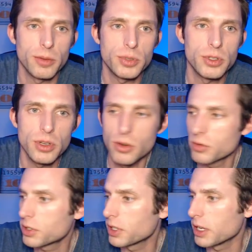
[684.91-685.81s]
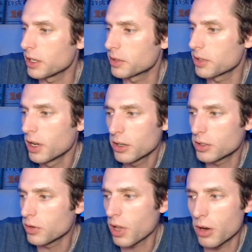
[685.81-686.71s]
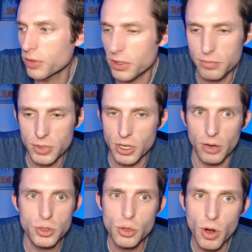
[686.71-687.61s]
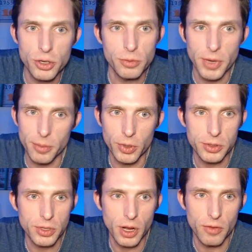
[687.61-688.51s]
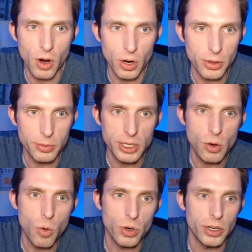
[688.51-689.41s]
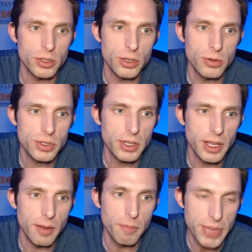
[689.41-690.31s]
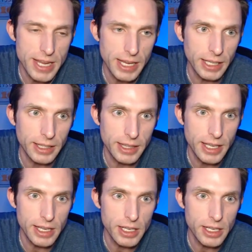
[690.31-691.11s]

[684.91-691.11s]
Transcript: due to over the 200 members of R3 Corda, due to them being the